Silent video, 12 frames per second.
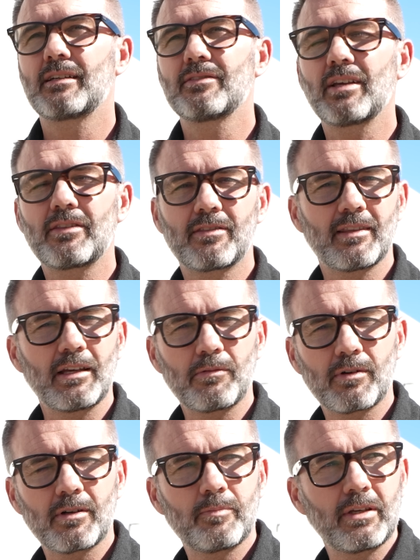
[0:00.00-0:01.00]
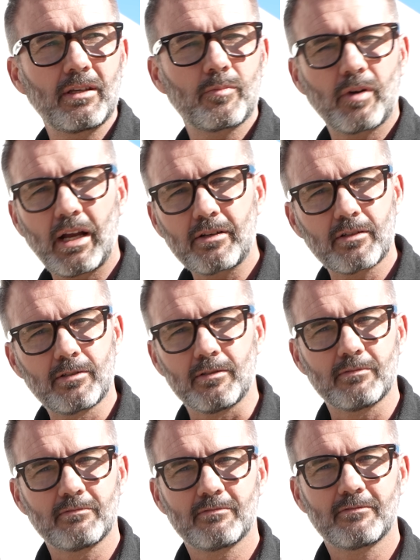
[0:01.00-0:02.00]
because they were being practical,
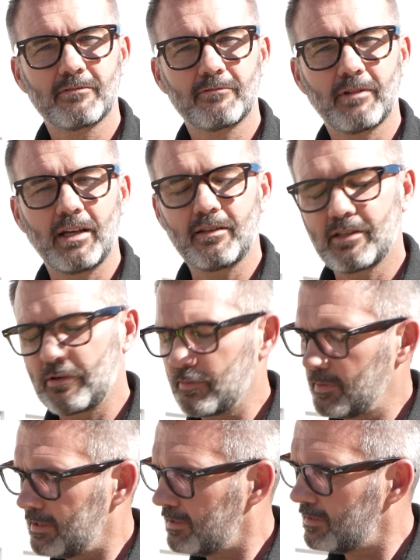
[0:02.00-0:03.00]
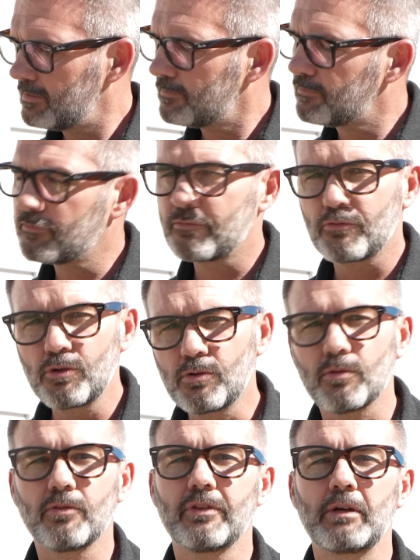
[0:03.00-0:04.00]
right? They were being
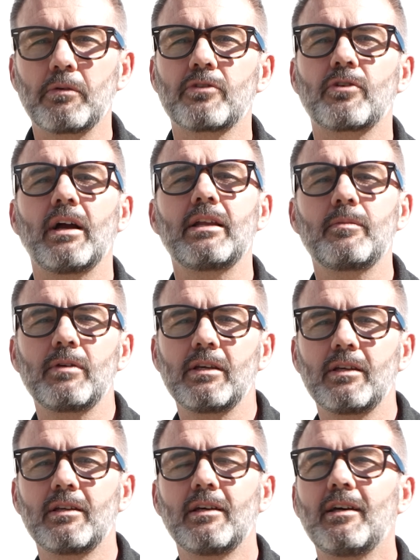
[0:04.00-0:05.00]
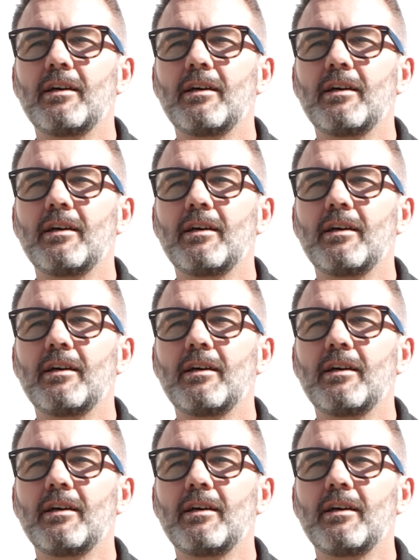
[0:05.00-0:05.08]
frugal. They were trying to be,